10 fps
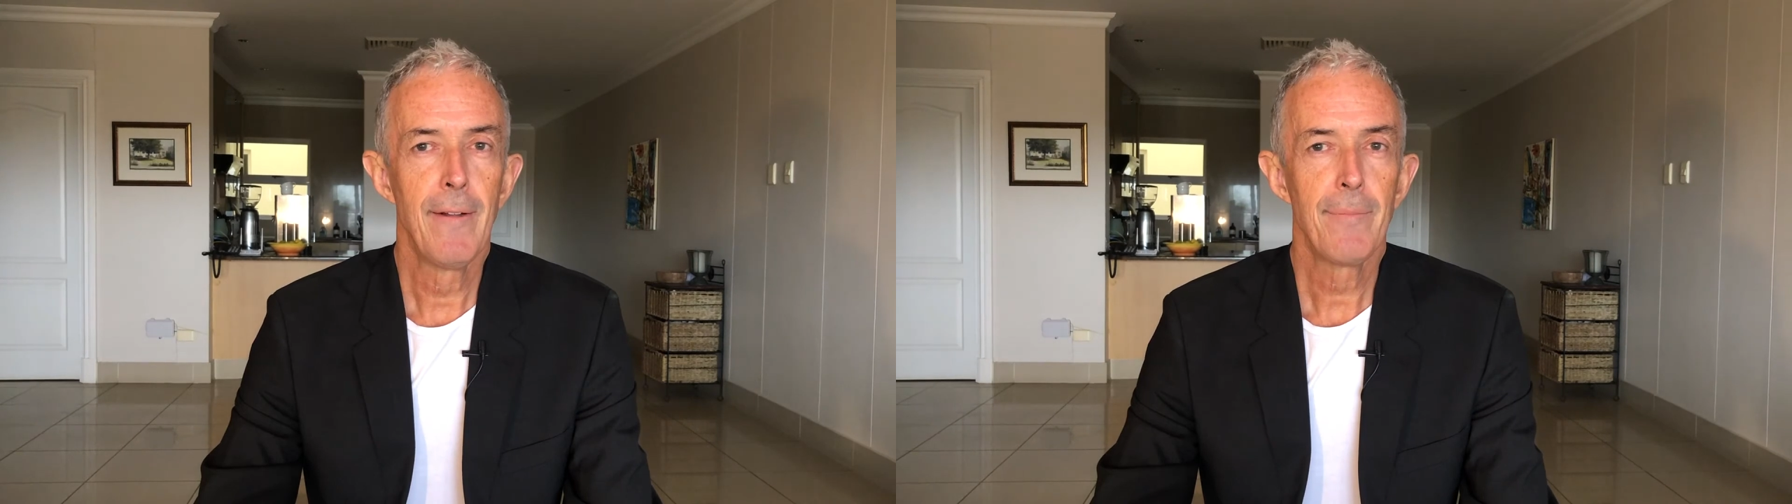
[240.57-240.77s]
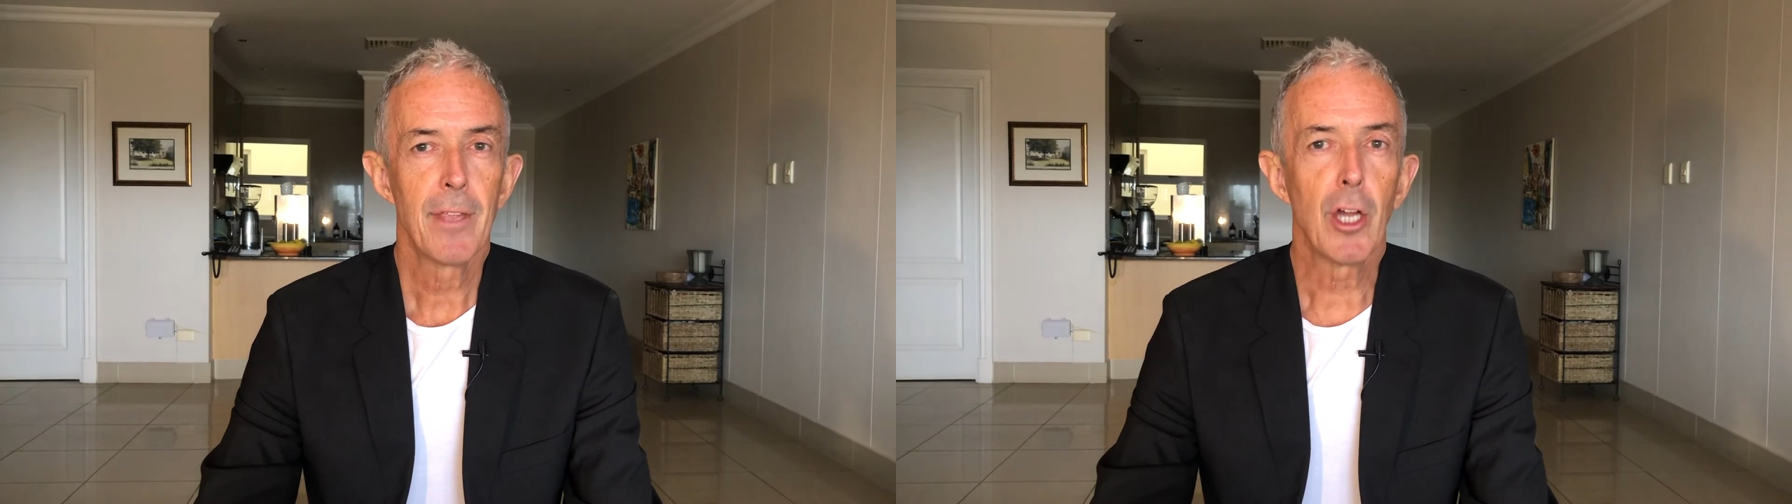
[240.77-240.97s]

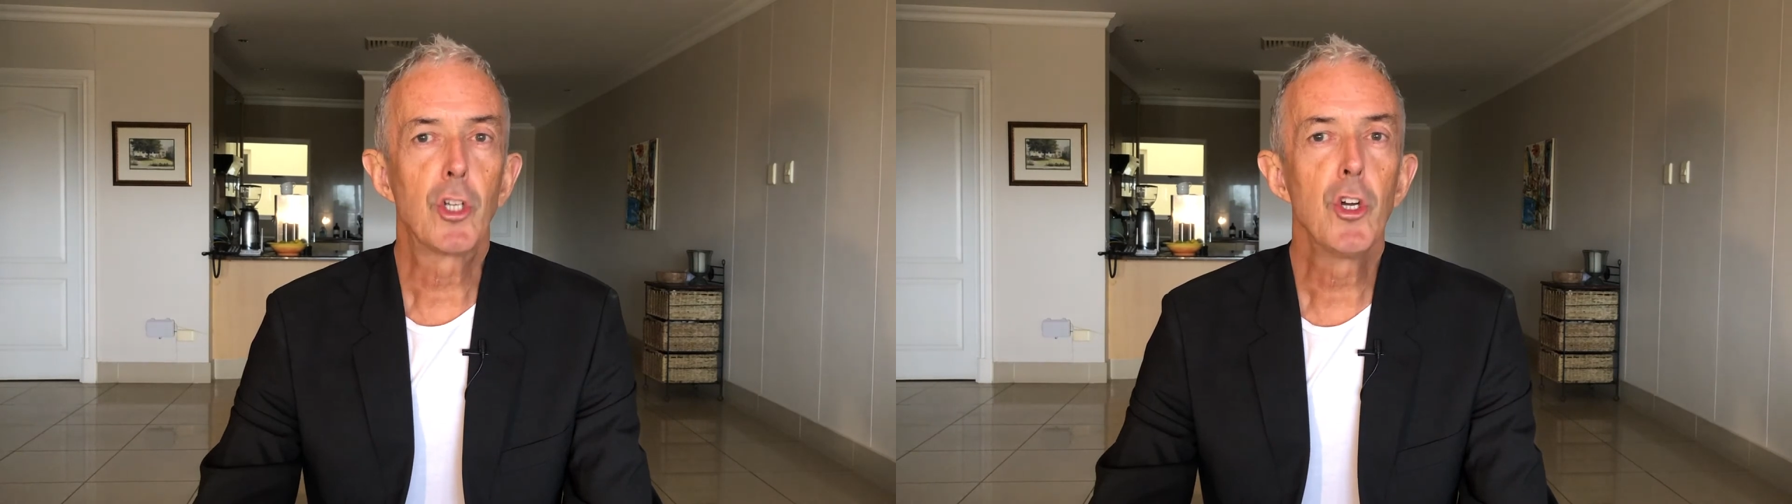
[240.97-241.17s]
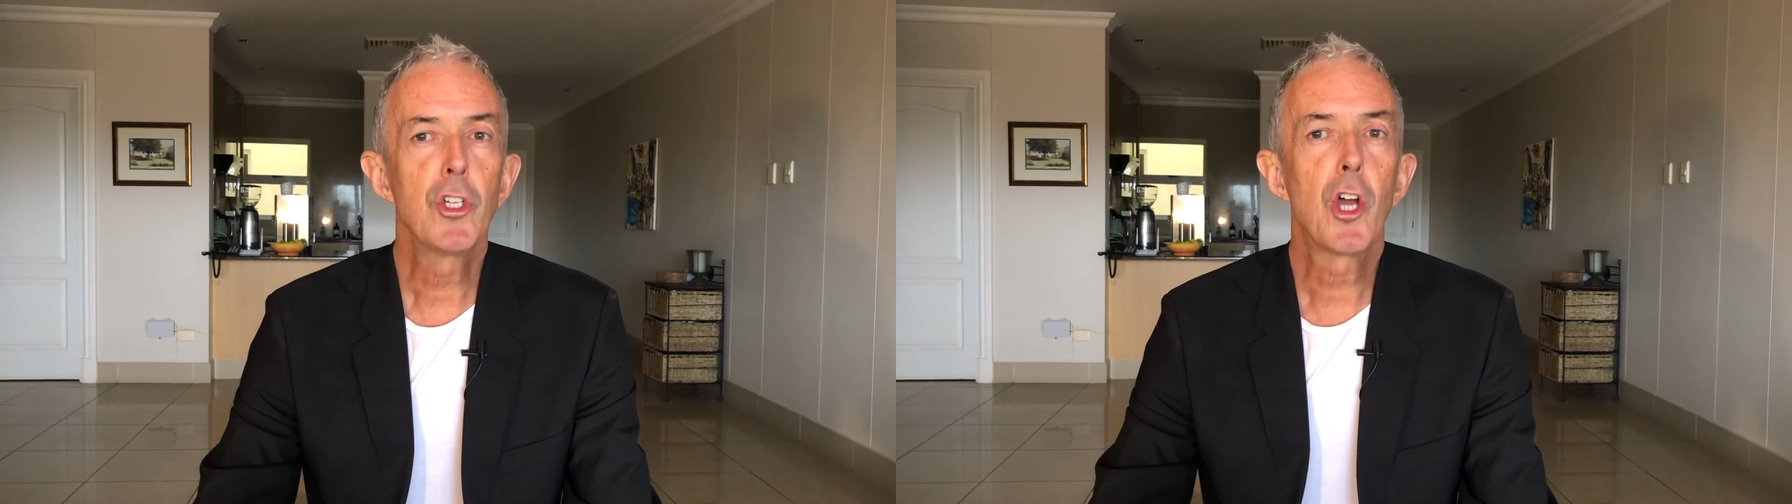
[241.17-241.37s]
A
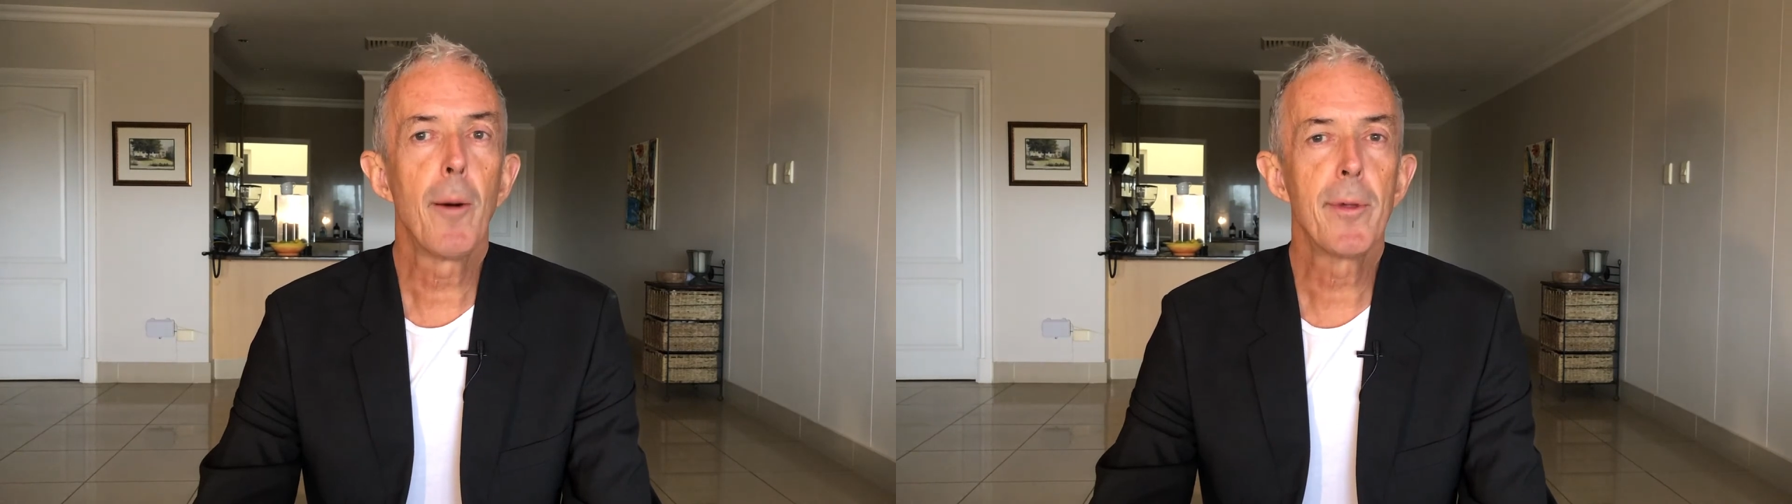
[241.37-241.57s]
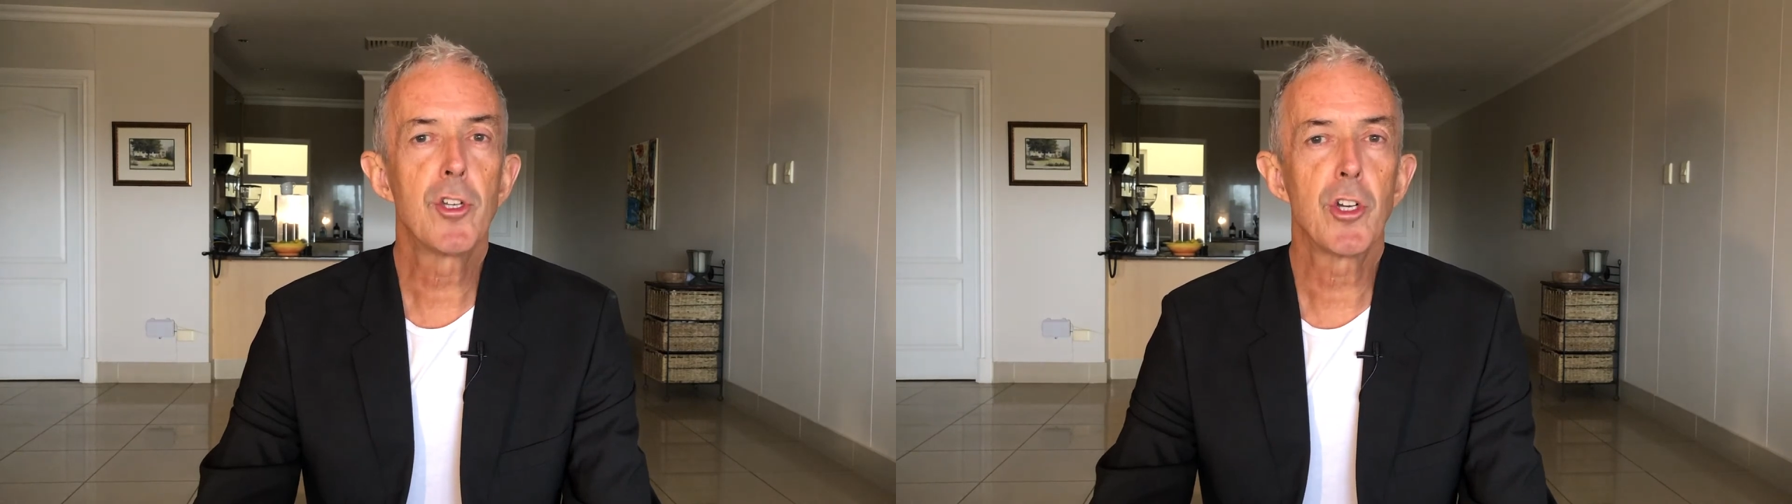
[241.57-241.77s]
good
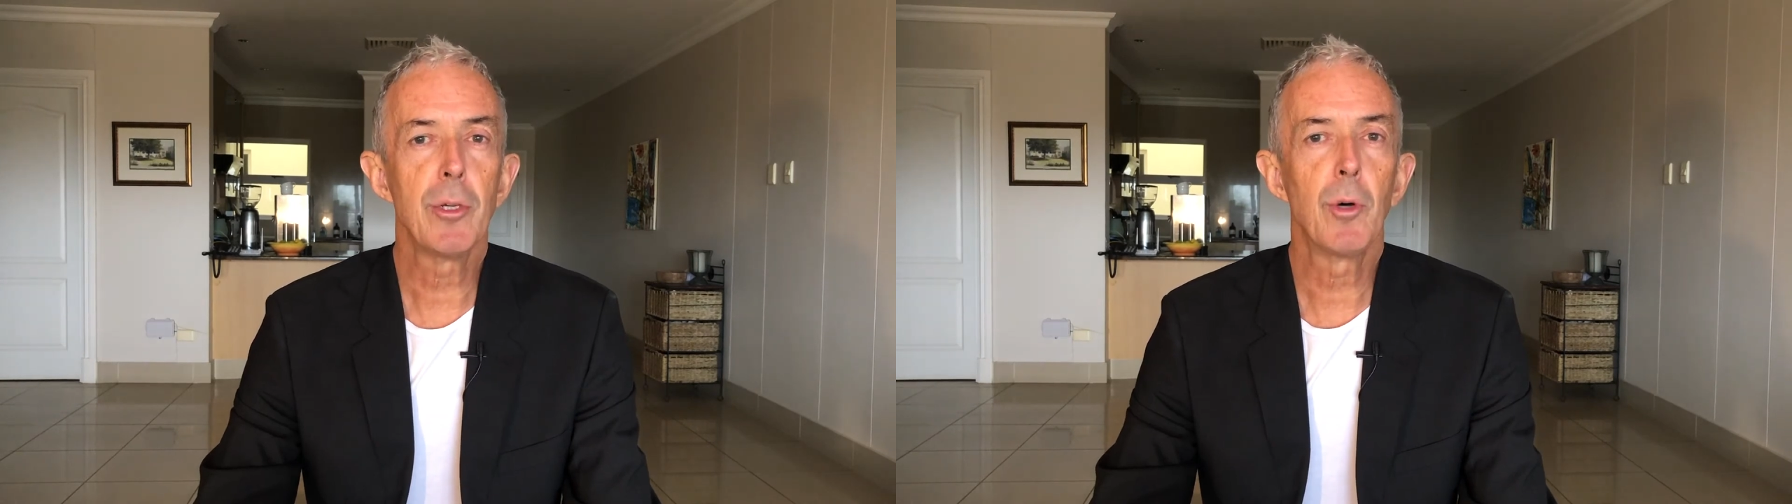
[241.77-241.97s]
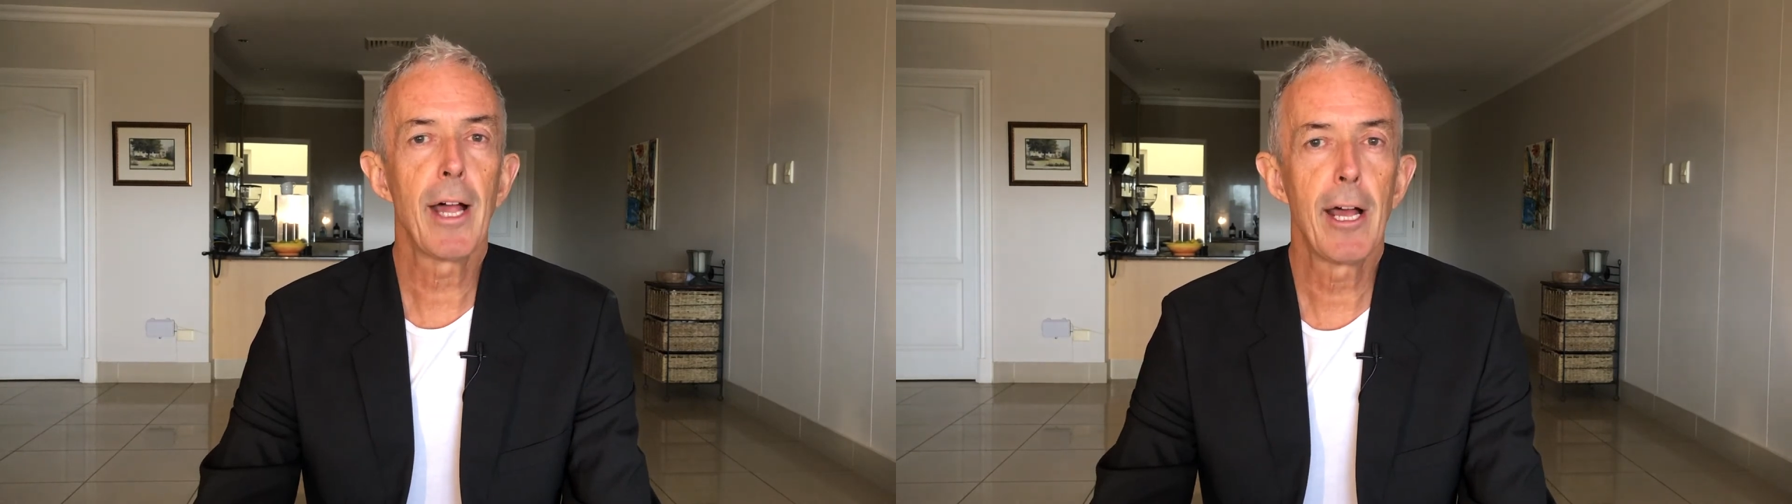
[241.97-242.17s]
commentary
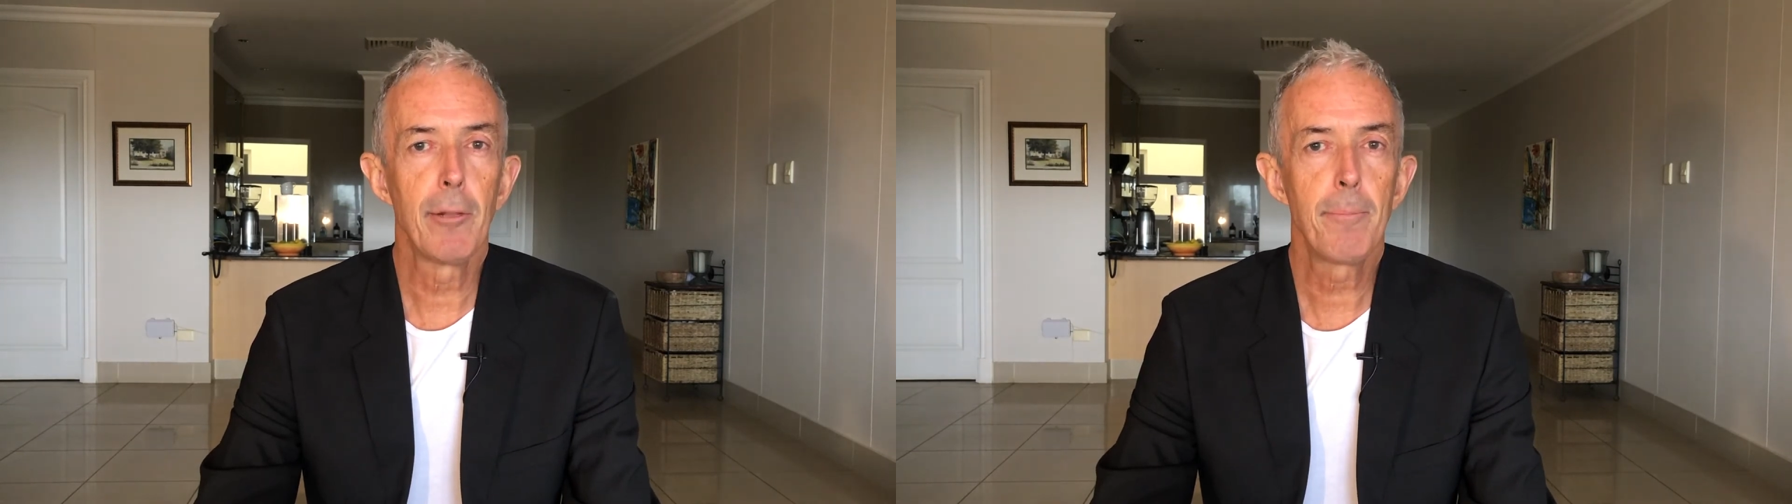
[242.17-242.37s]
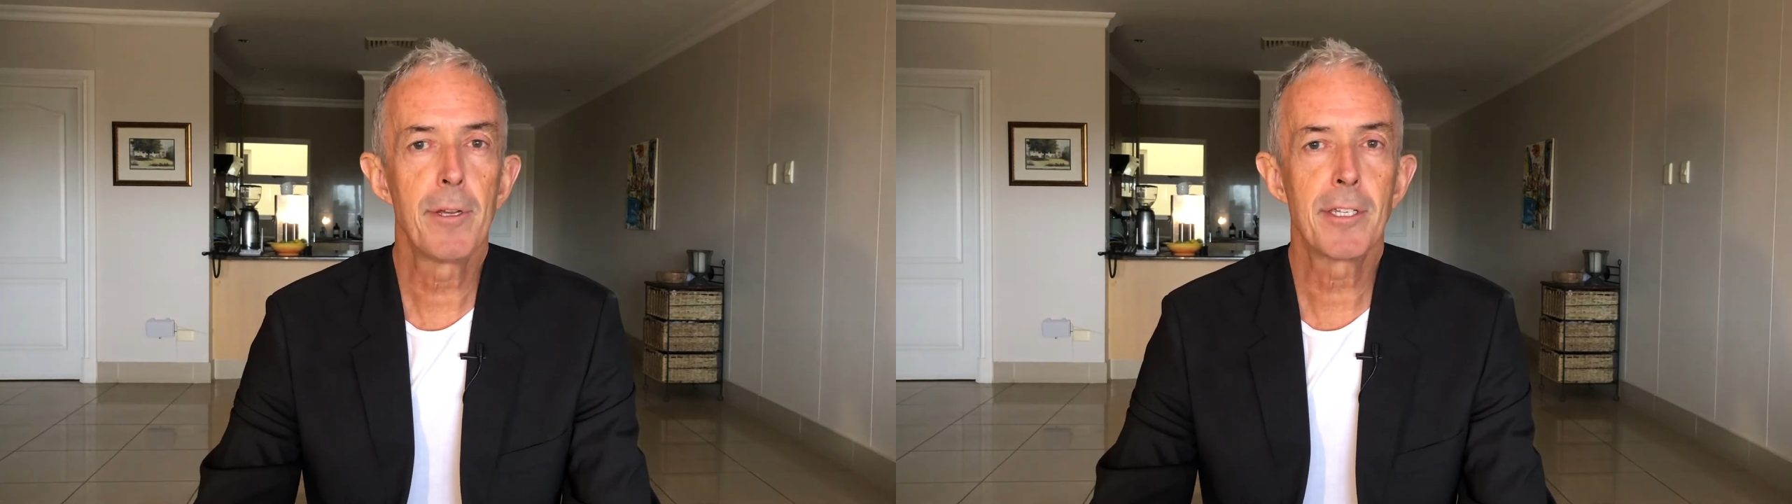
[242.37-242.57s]
will
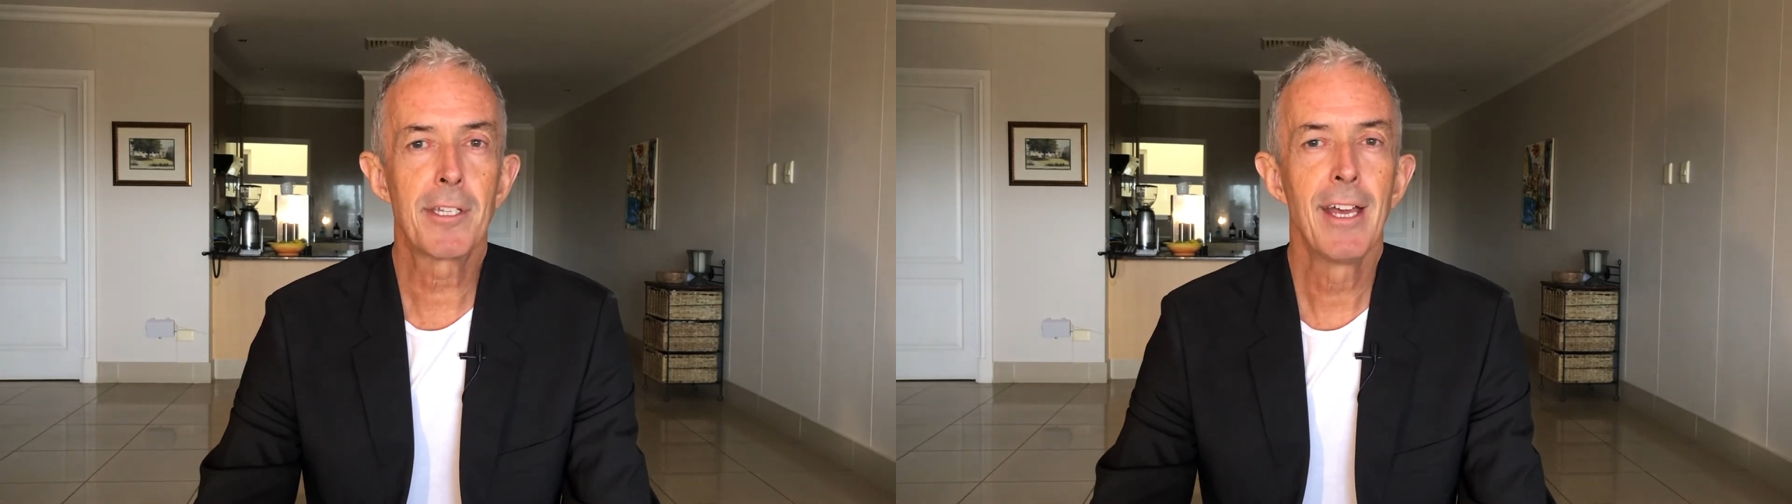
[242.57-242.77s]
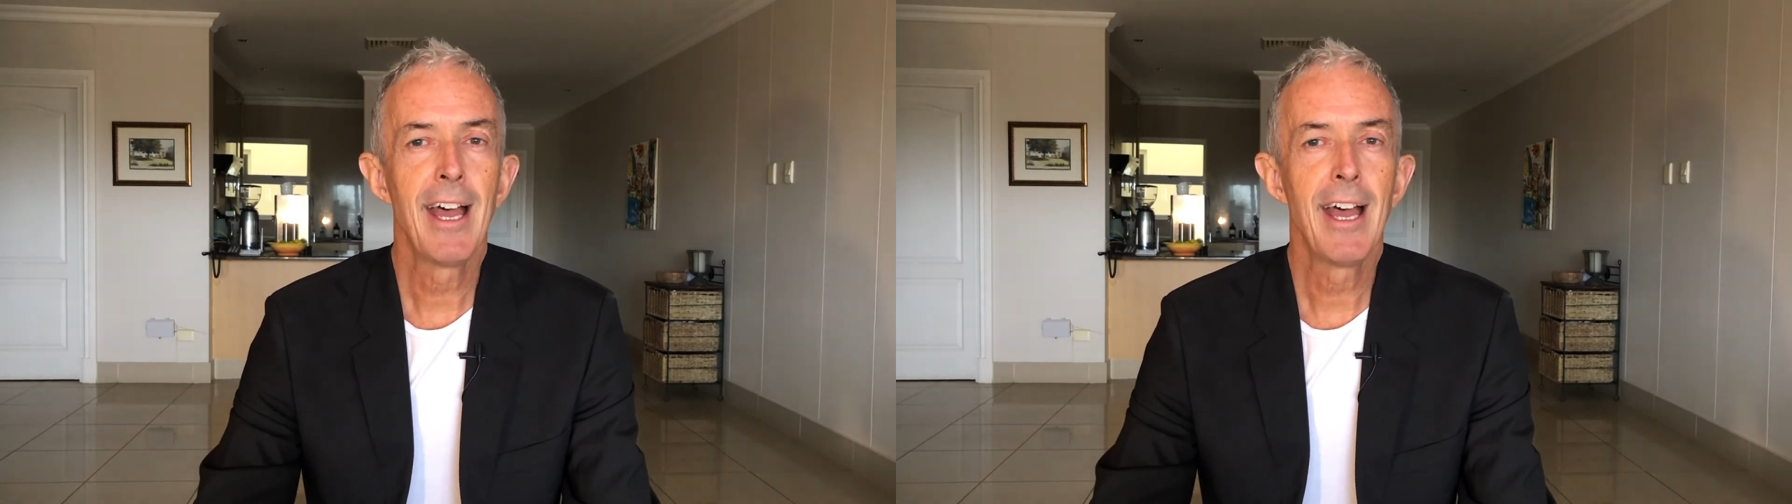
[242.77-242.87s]
help us